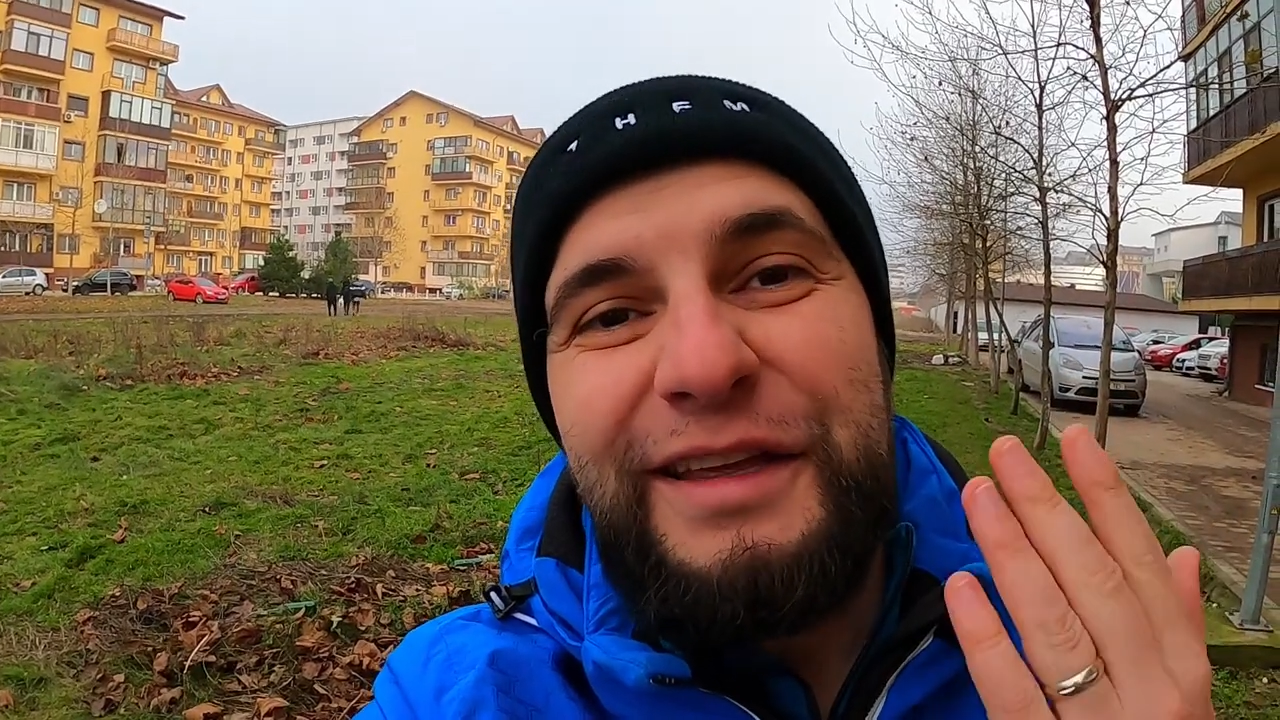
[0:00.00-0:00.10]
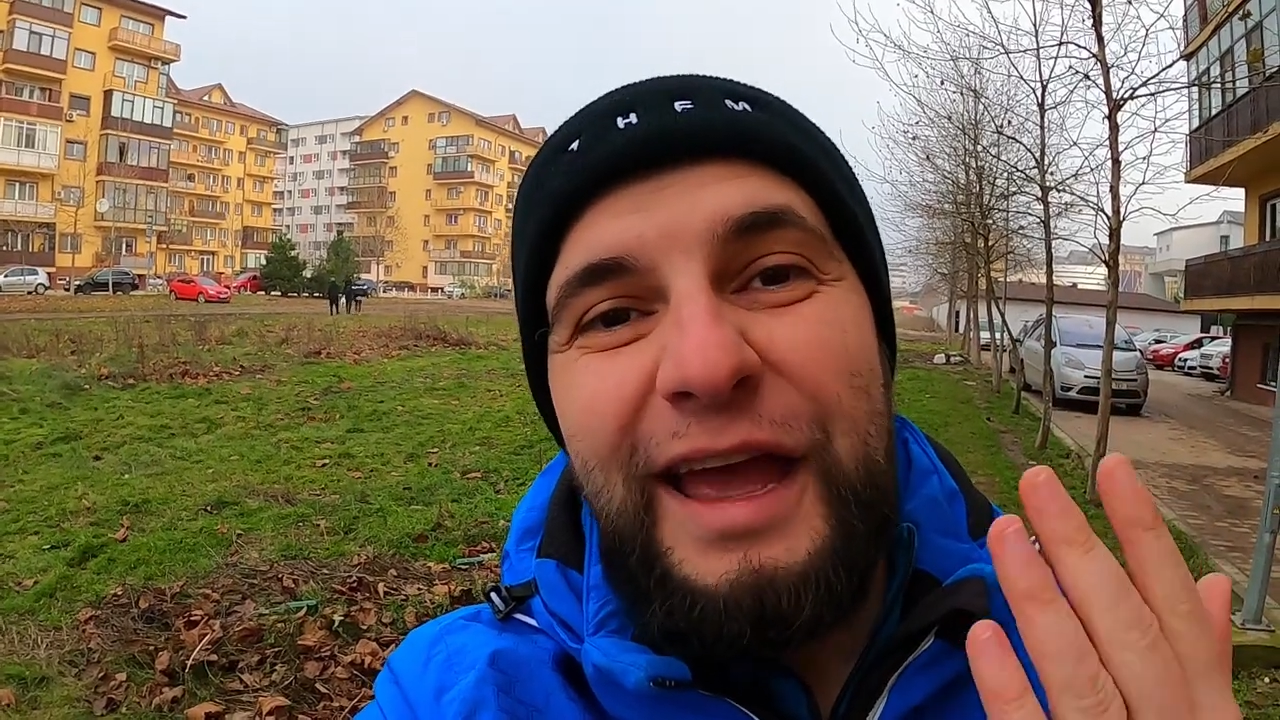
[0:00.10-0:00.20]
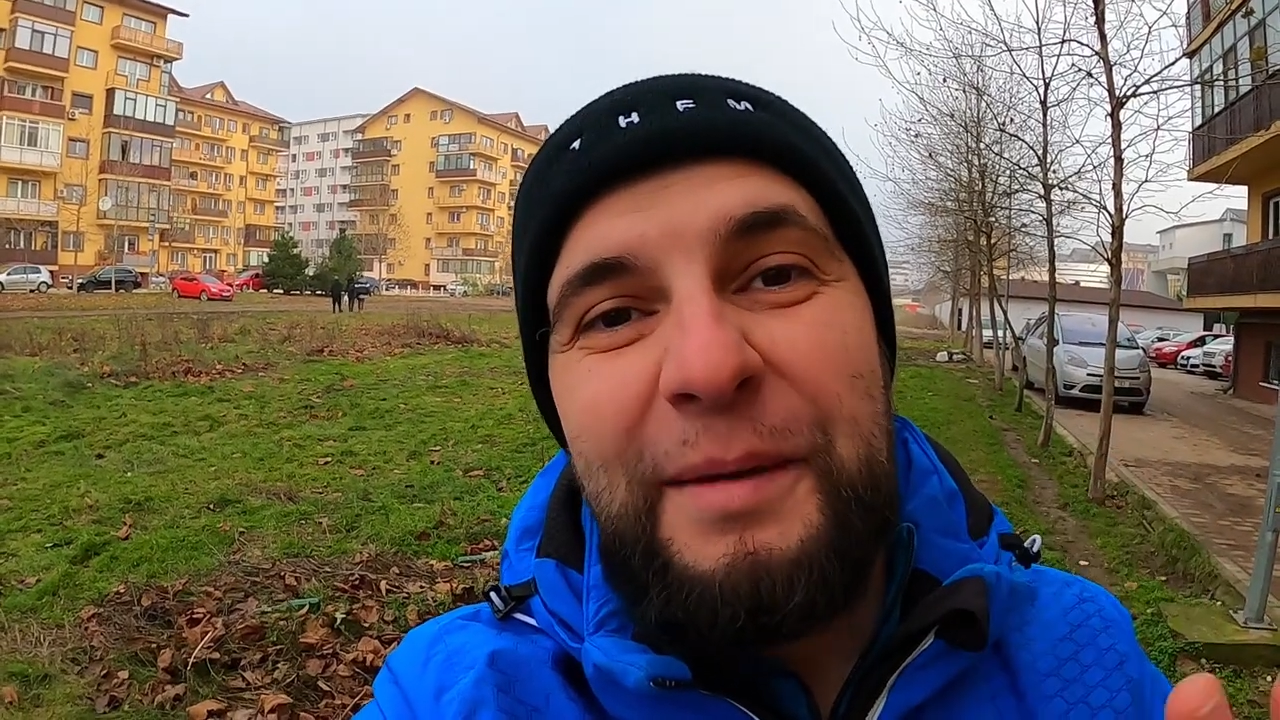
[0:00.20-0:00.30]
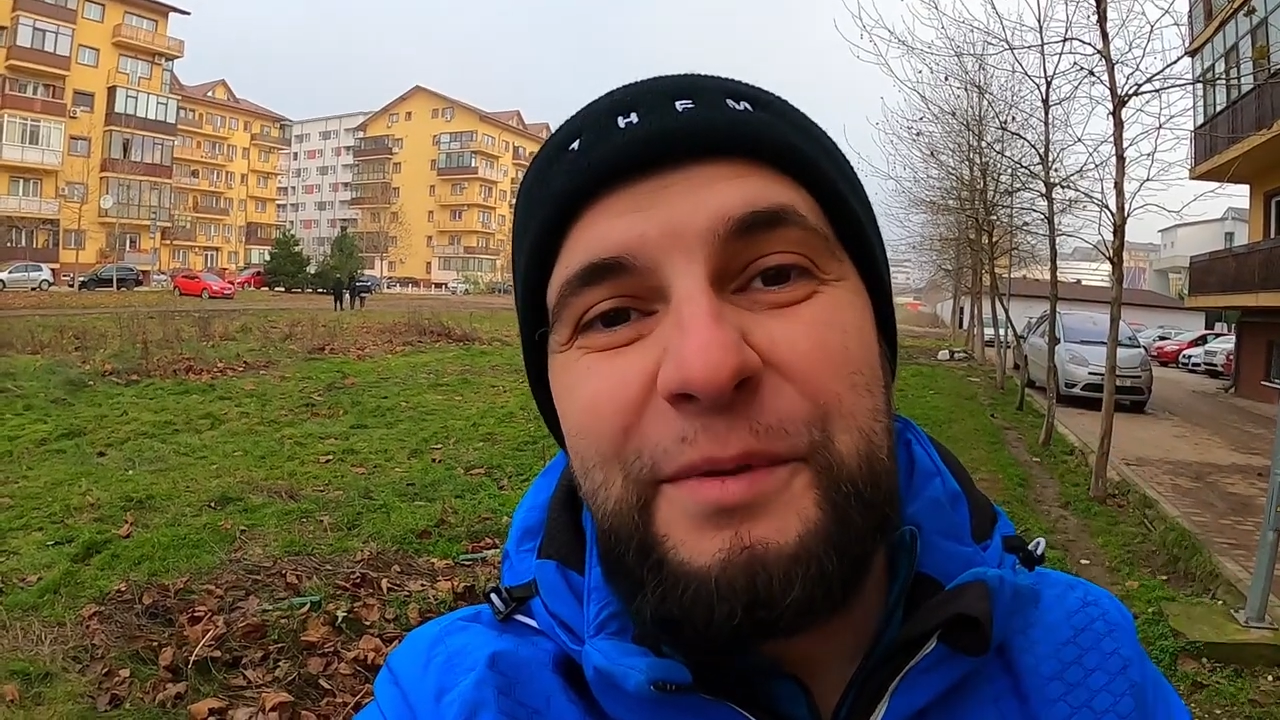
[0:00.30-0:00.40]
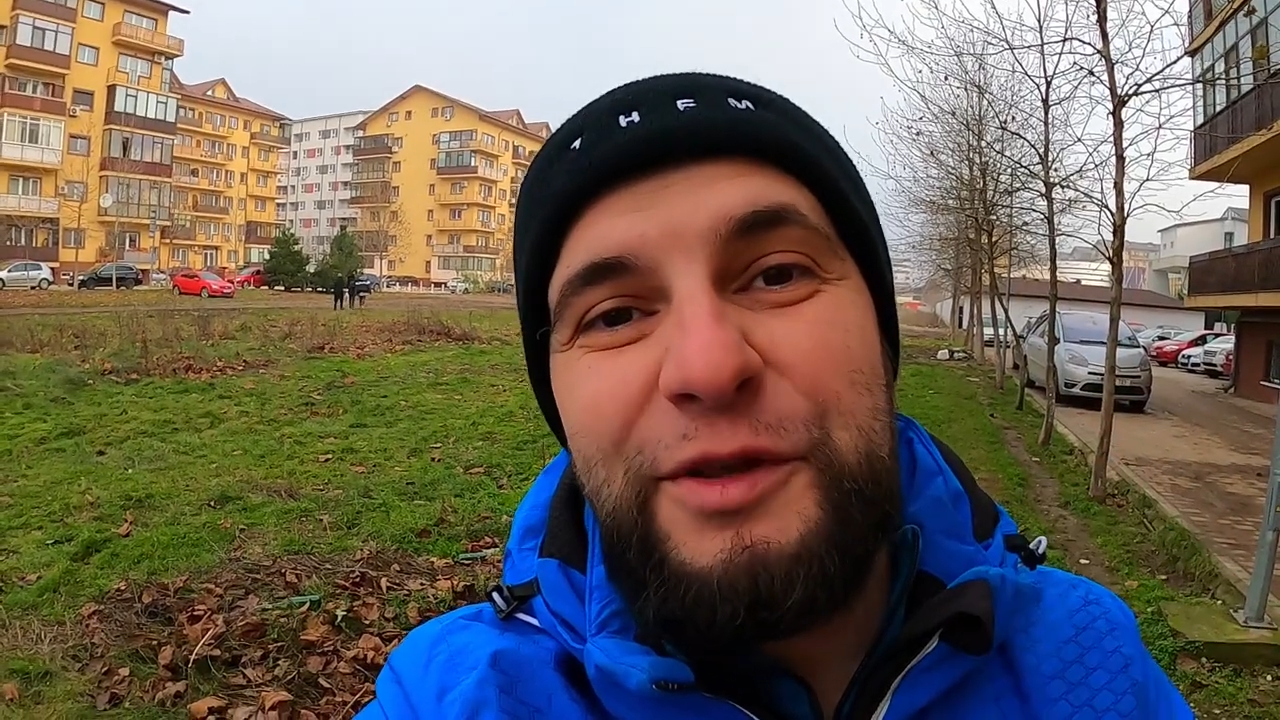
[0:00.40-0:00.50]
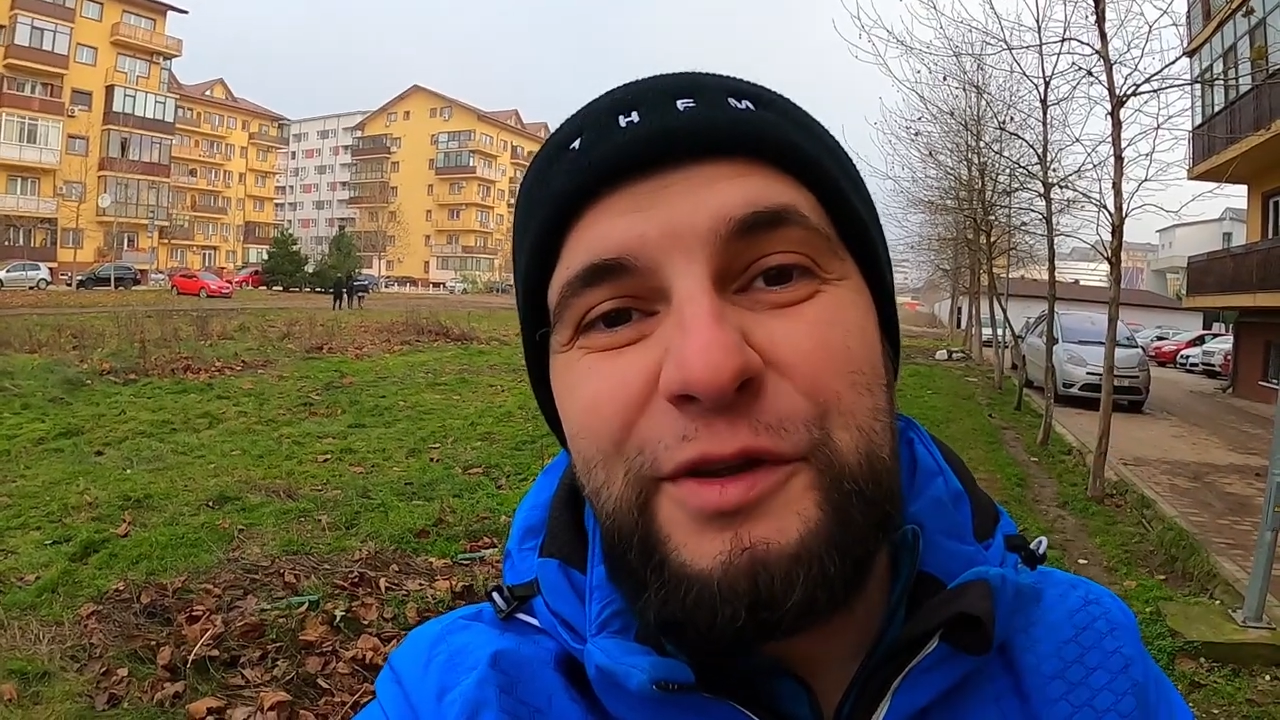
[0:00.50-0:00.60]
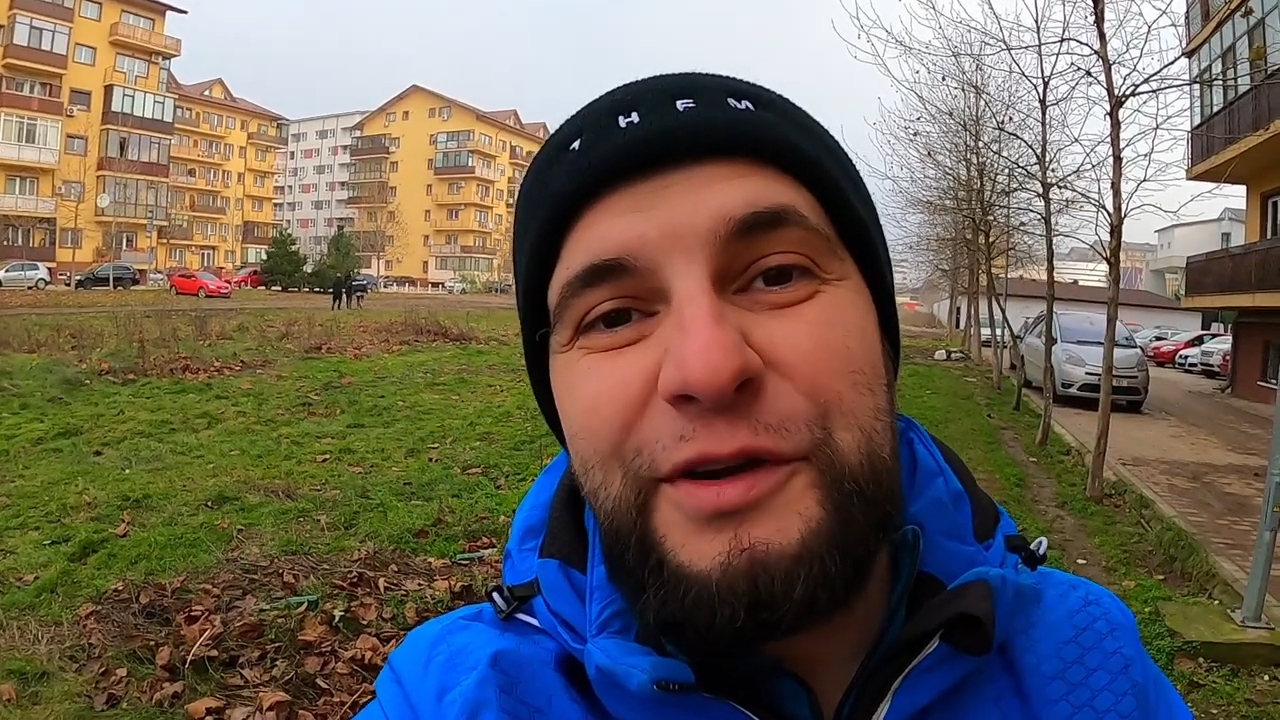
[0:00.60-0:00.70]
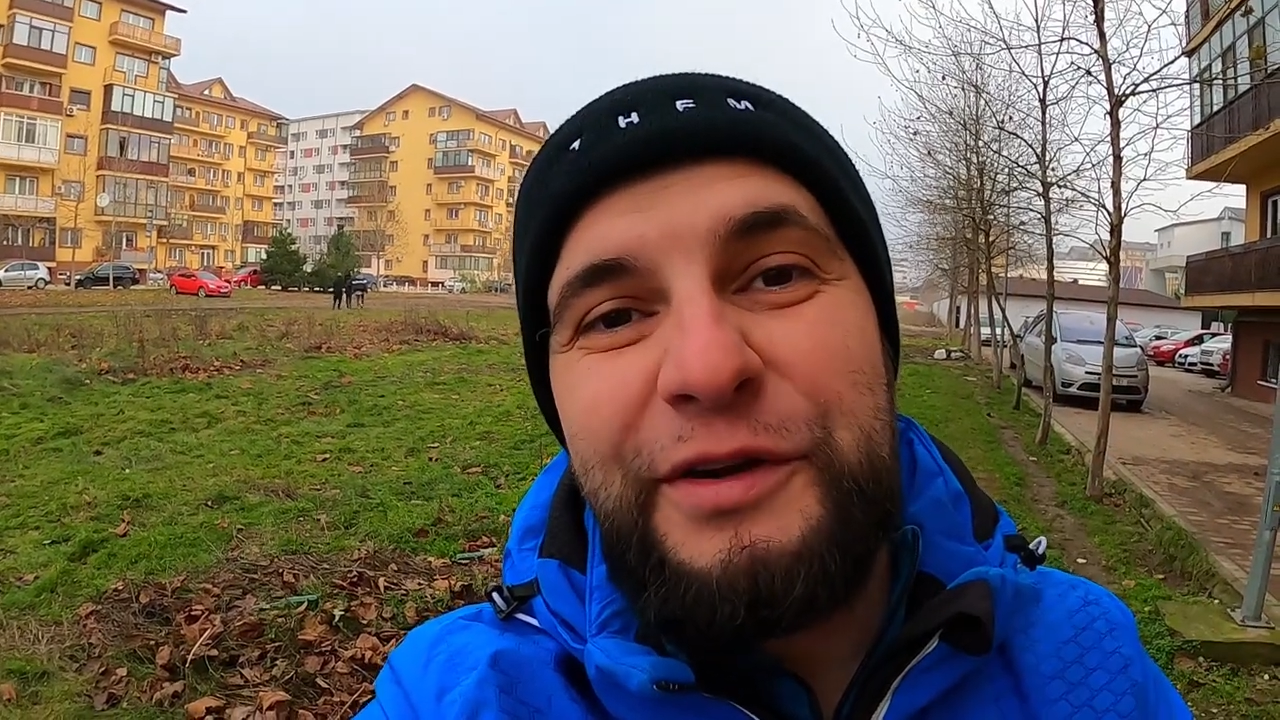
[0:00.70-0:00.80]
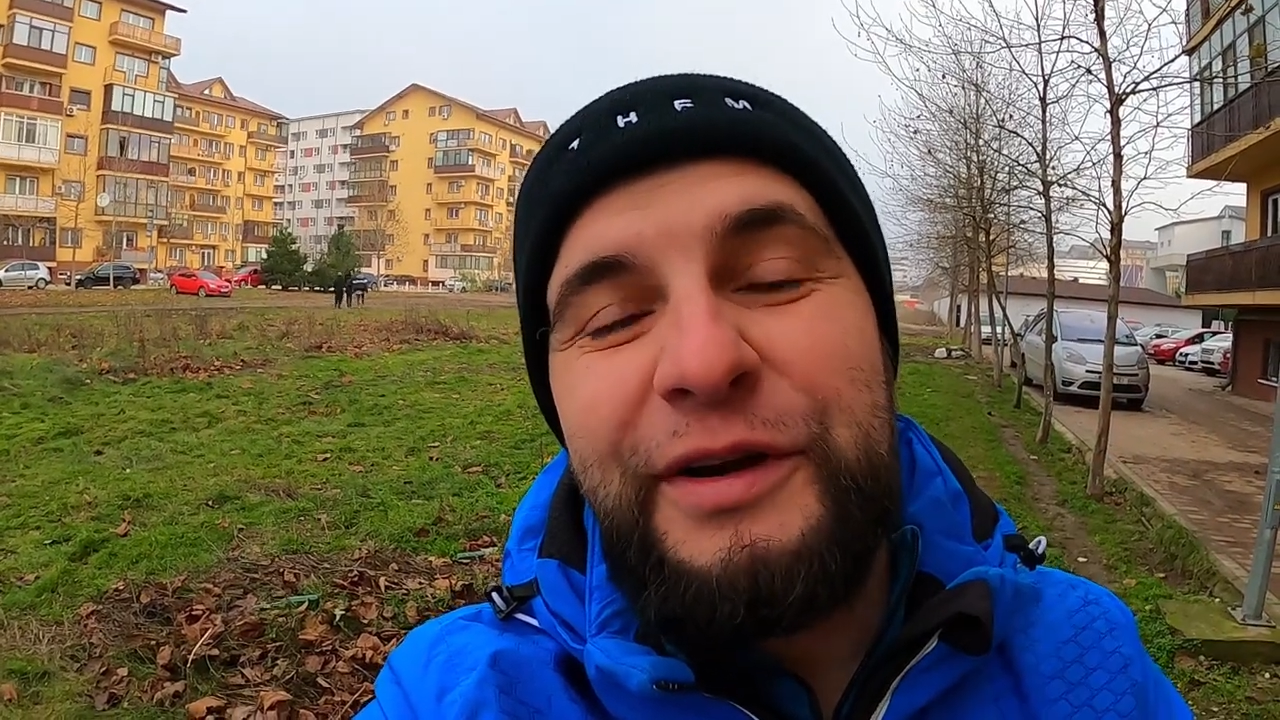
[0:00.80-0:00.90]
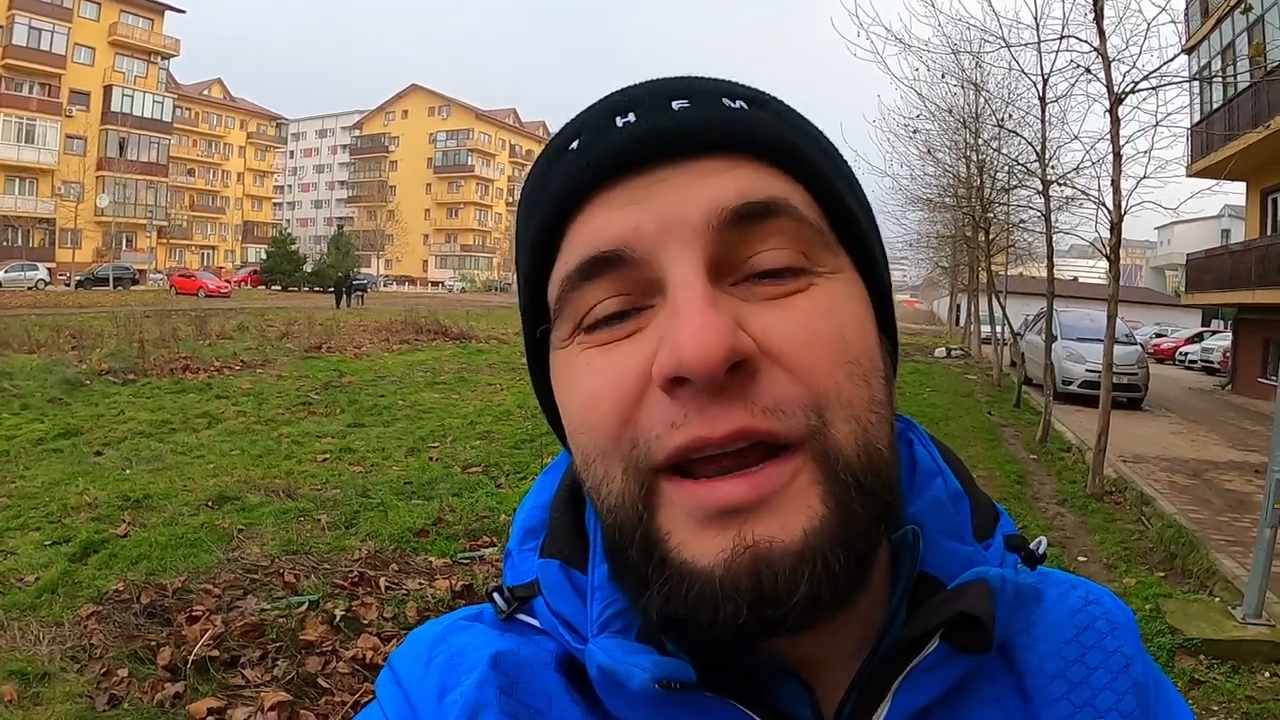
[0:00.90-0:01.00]
happy new
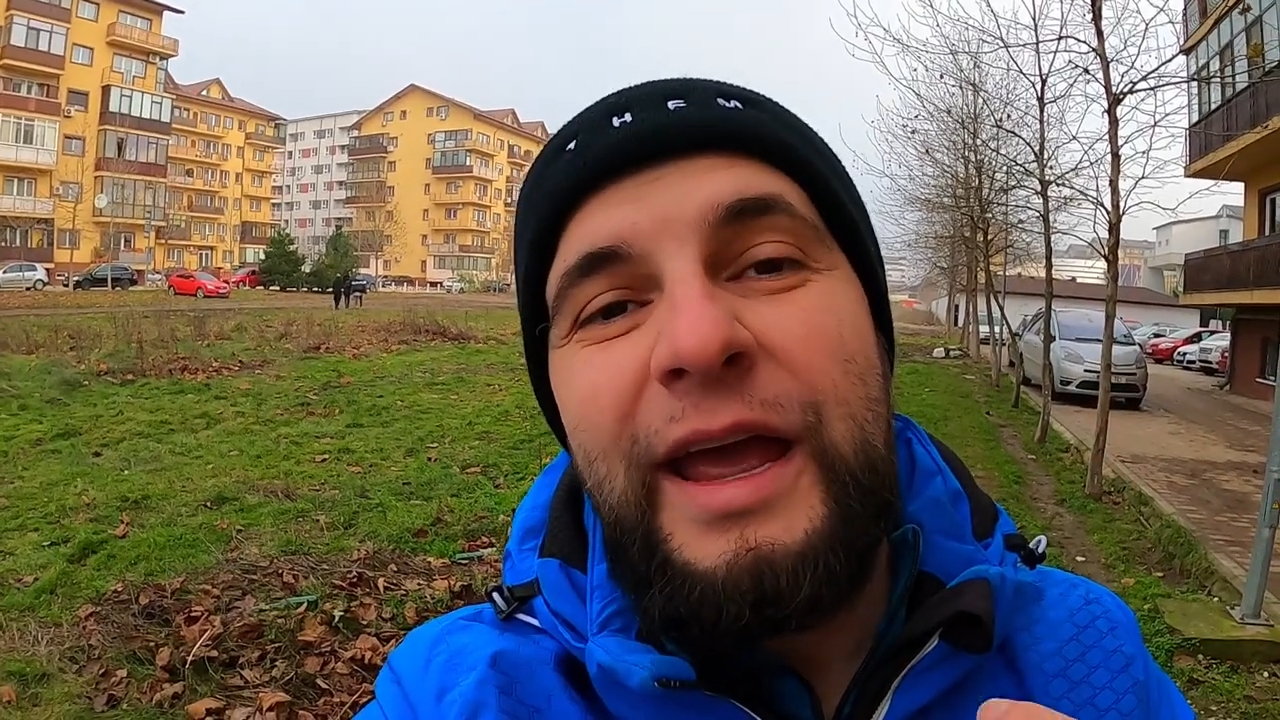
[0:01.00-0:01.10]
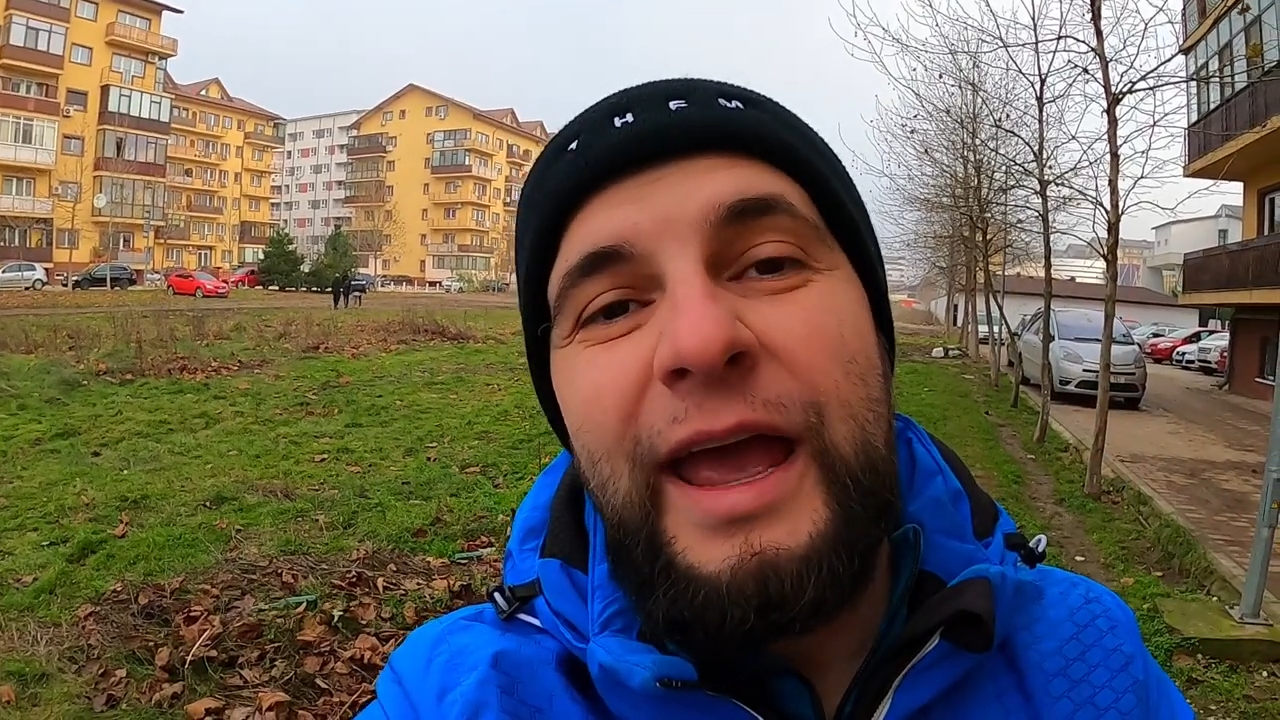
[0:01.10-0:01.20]
year